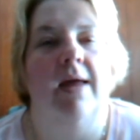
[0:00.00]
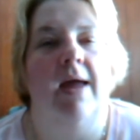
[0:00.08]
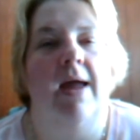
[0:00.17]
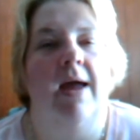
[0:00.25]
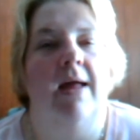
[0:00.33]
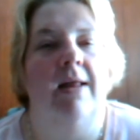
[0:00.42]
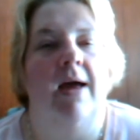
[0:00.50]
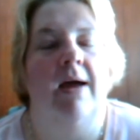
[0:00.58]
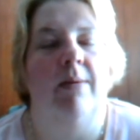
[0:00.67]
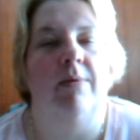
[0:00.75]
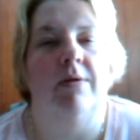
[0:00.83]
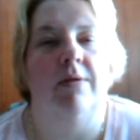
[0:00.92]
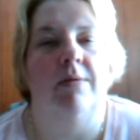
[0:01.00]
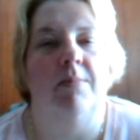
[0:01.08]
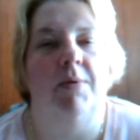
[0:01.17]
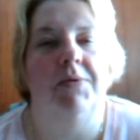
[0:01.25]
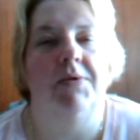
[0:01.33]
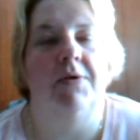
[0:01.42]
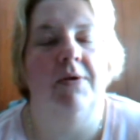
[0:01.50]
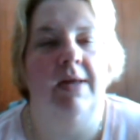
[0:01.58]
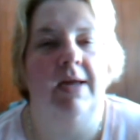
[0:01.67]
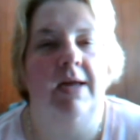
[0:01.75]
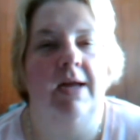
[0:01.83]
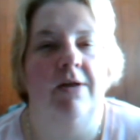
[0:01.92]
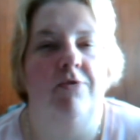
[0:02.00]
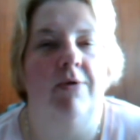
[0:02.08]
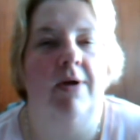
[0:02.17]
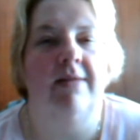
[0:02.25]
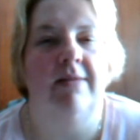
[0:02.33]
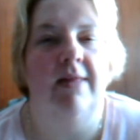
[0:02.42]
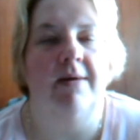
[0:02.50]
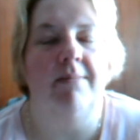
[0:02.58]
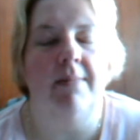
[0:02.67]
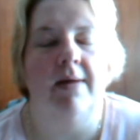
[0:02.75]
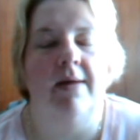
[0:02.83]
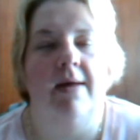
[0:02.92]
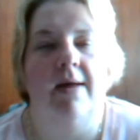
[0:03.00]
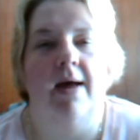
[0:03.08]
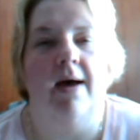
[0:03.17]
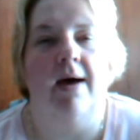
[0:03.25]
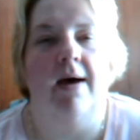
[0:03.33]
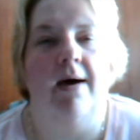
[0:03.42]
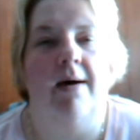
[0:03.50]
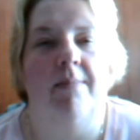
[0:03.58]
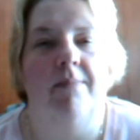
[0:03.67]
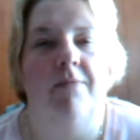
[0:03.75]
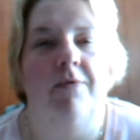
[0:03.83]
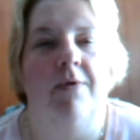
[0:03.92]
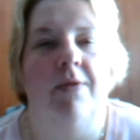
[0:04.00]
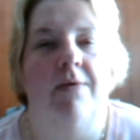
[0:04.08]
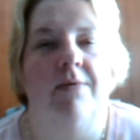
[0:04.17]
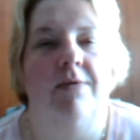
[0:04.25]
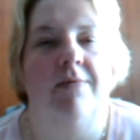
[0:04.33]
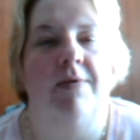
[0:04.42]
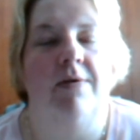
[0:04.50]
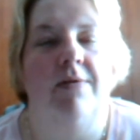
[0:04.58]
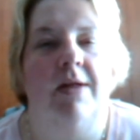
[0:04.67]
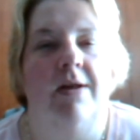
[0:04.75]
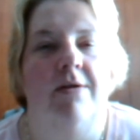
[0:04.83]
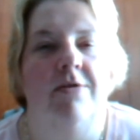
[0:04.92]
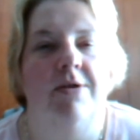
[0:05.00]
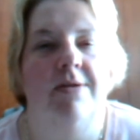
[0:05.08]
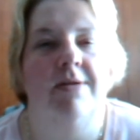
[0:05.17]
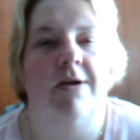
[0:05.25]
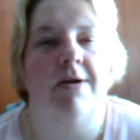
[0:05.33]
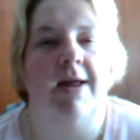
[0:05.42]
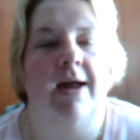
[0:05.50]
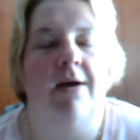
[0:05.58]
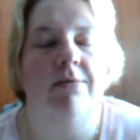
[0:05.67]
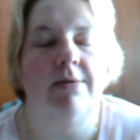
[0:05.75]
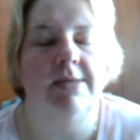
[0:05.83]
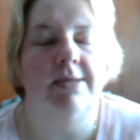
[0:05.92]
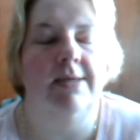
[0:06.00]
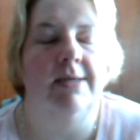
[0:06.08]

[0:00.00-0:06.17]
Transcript: And I will most certainly address them for those of you that are just starting out.